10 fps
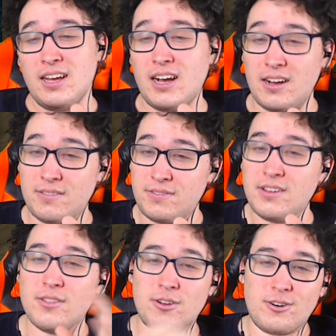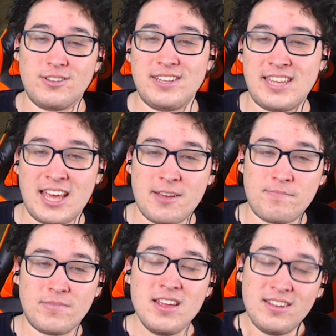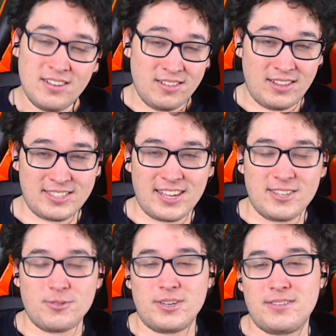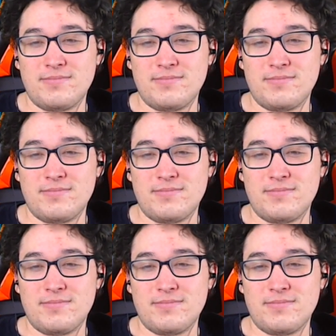of the early game. Let's get into it.